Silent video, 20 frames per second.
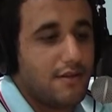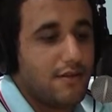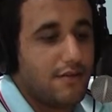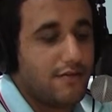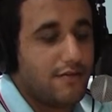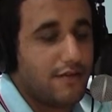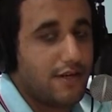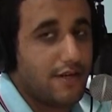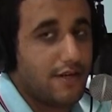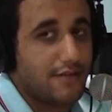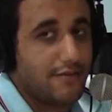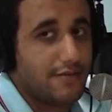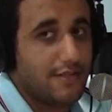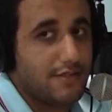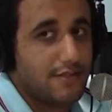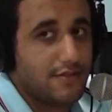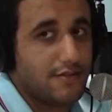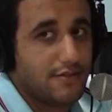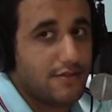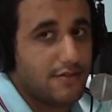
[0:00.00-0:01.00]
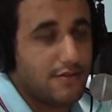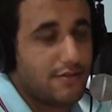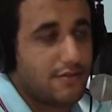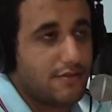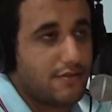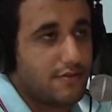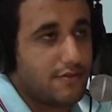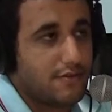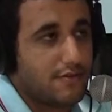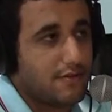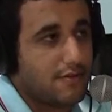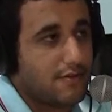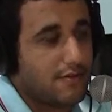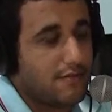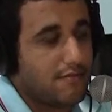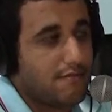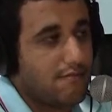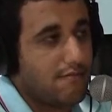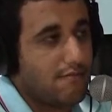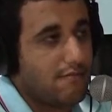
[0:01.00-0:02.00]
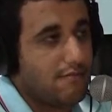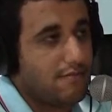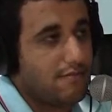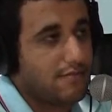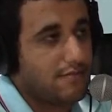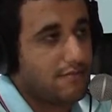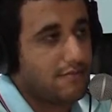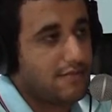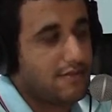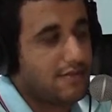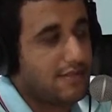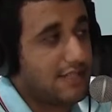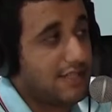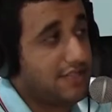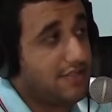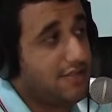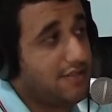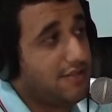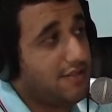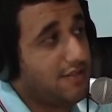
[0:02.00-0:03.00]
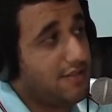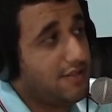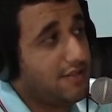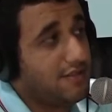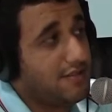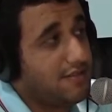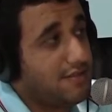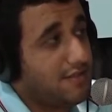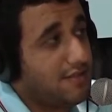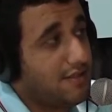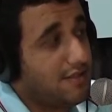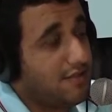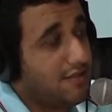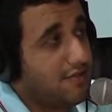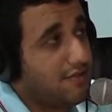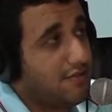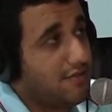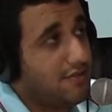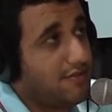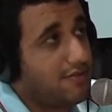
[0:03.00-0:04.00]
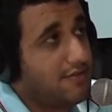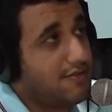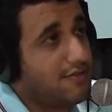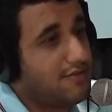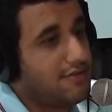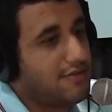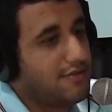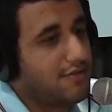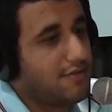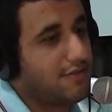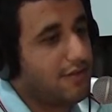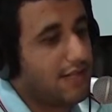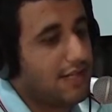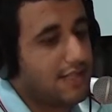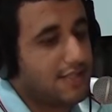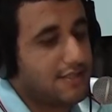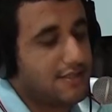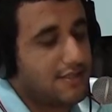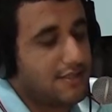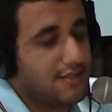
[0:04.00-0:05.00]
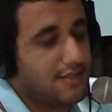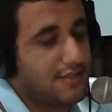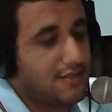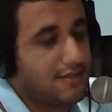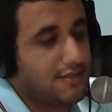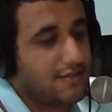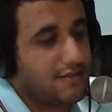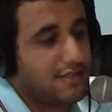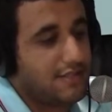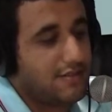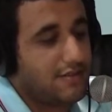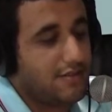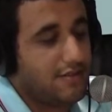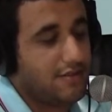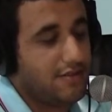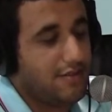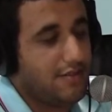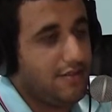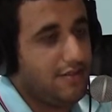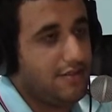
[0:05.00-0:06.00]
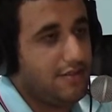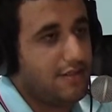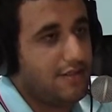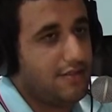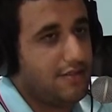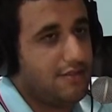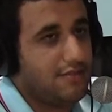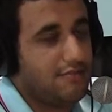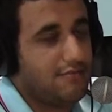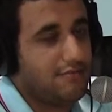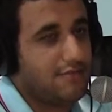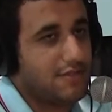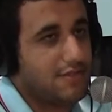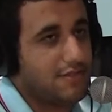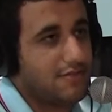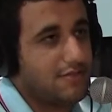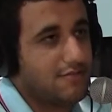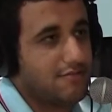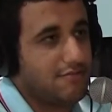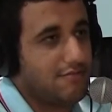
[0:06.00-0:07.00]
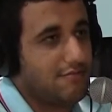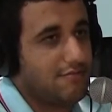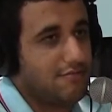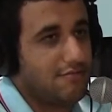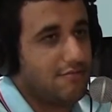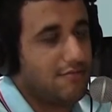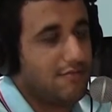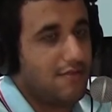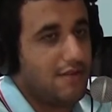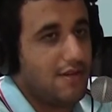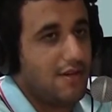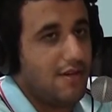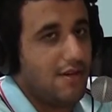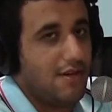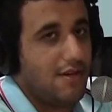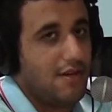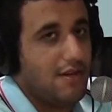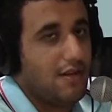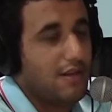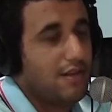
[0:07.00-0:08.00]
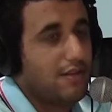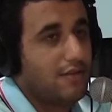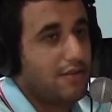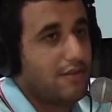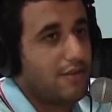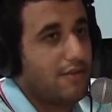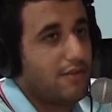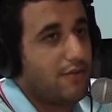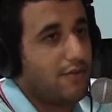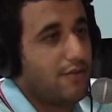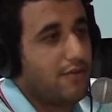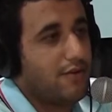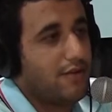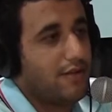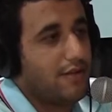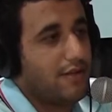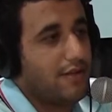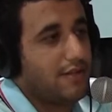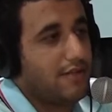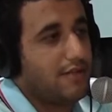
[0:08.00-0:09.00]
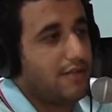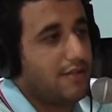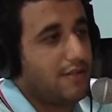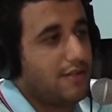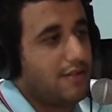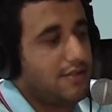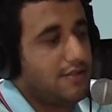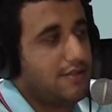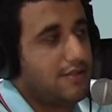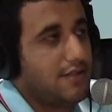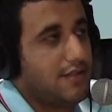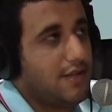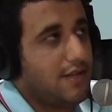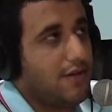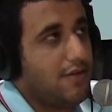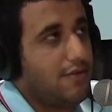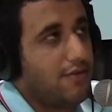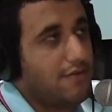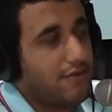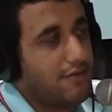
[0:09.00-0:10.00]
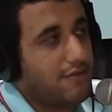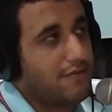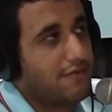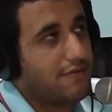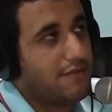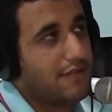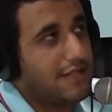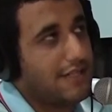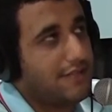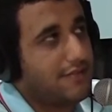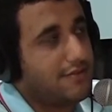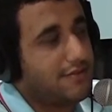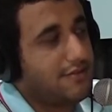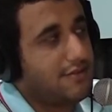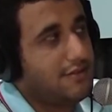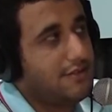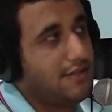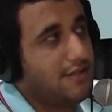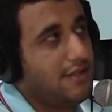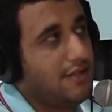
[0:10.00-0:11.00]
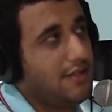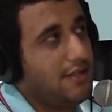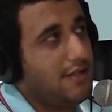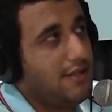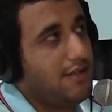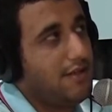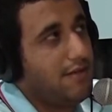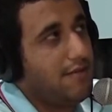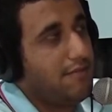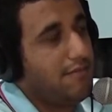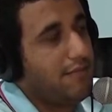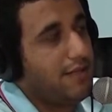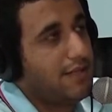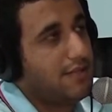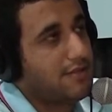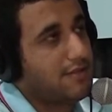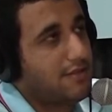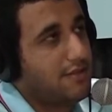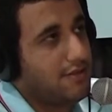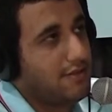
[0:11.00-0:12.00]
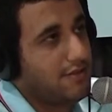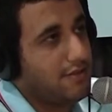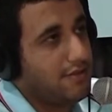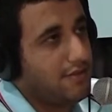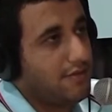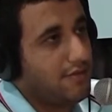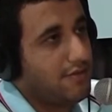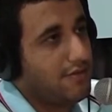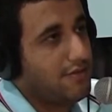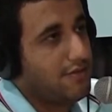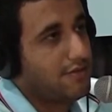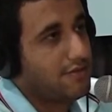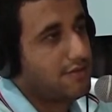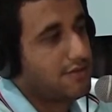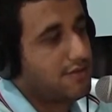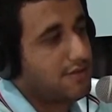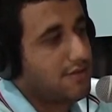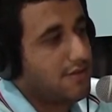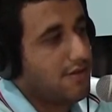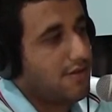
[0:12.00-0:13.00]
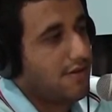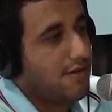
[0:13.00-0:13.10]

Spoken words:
environment to your session, I can say. It's a relaxing session. I mean, you can just look at the wall and see how the fire makes those